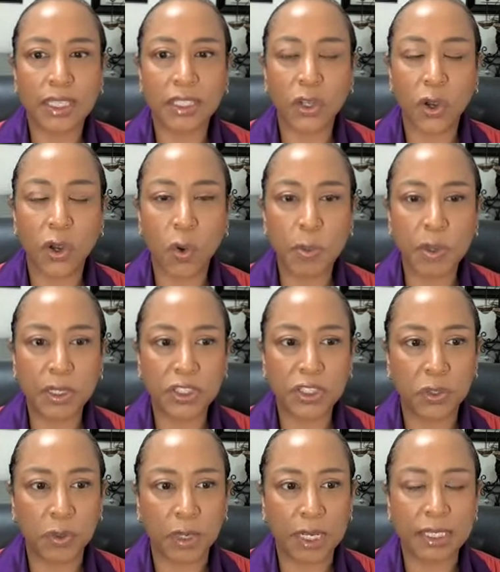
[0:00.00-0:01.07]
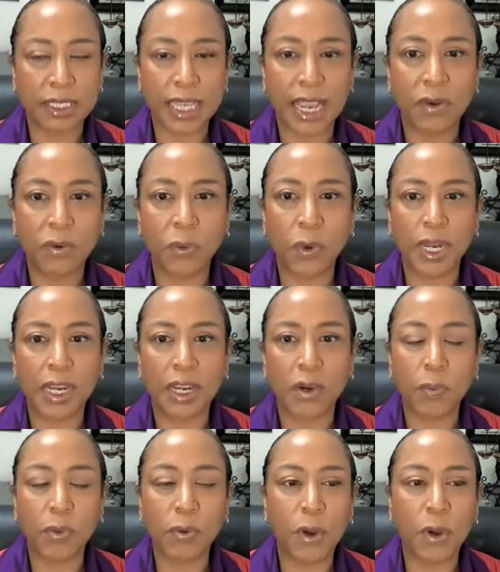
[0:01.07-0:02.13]
is open to us and we
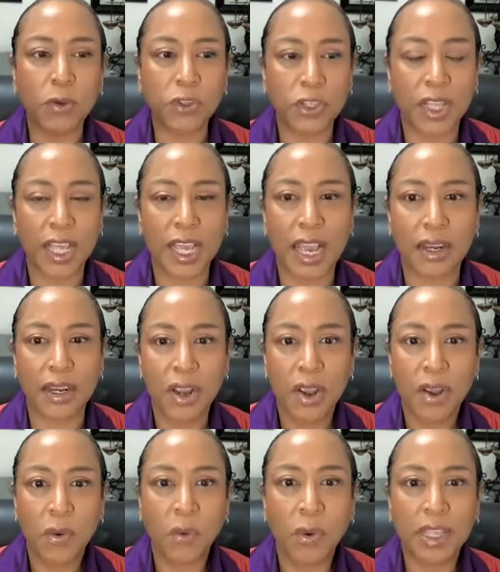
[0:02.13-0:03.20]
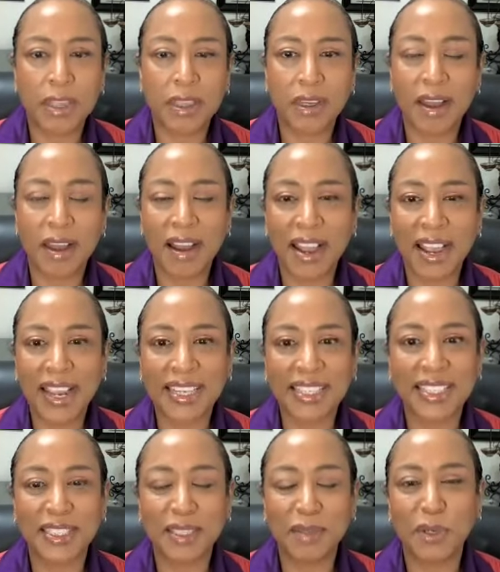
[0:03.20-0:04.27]
approach that with the
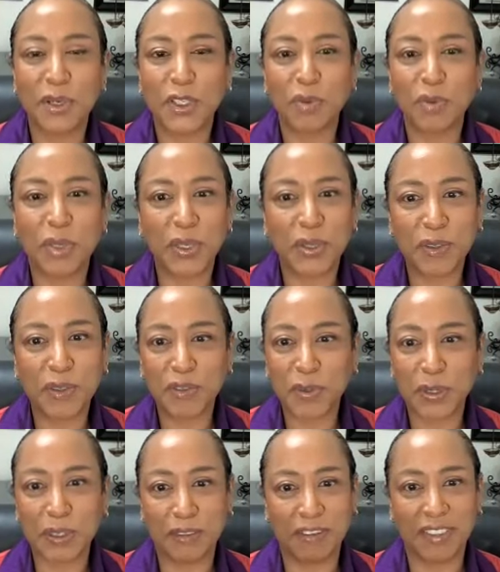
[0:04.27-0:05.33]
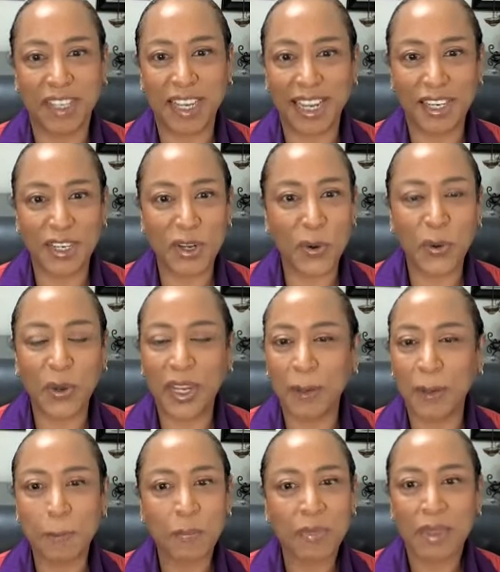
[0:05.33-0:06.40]
highest and most beautiful of light,
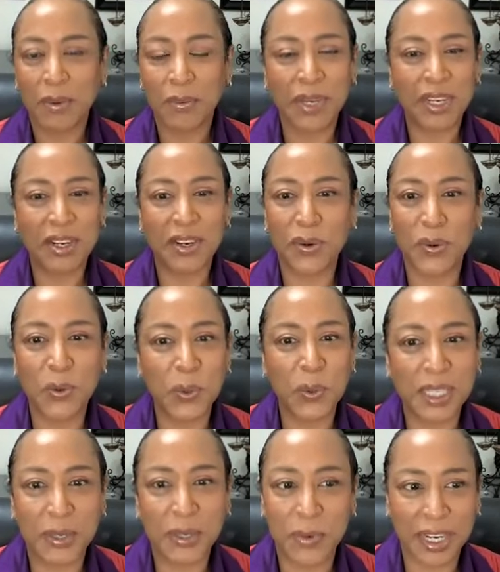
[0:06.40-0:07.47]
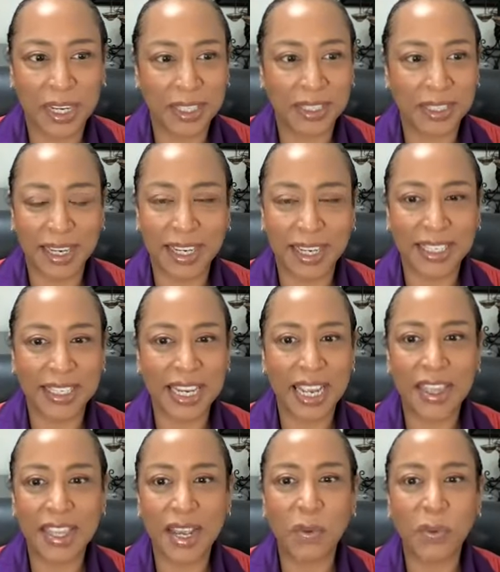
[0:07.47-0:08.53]
knowing we are only white light
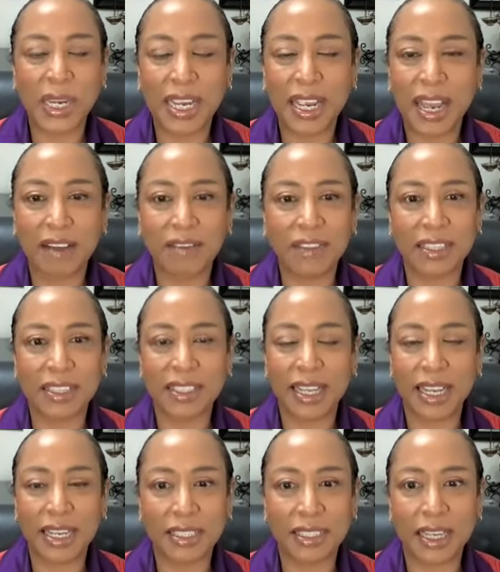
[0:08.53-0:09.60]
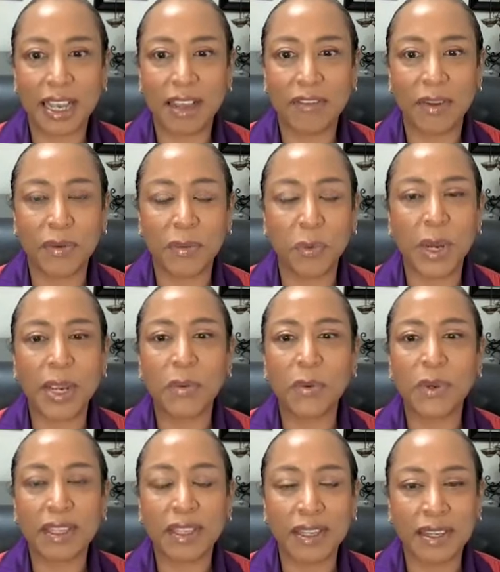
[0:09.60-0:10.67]
and that we have this gate to heaven right
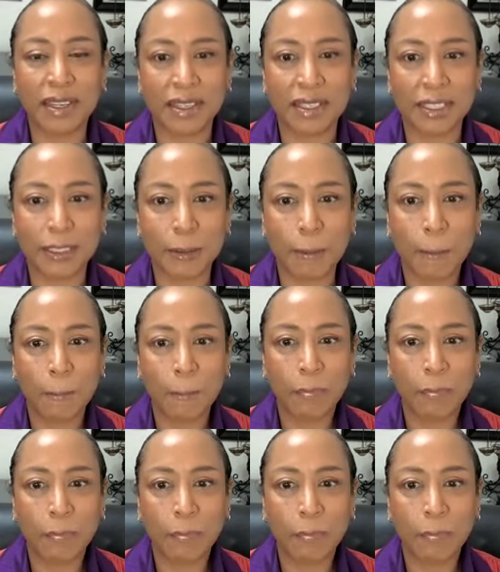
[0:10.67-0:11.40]
within us.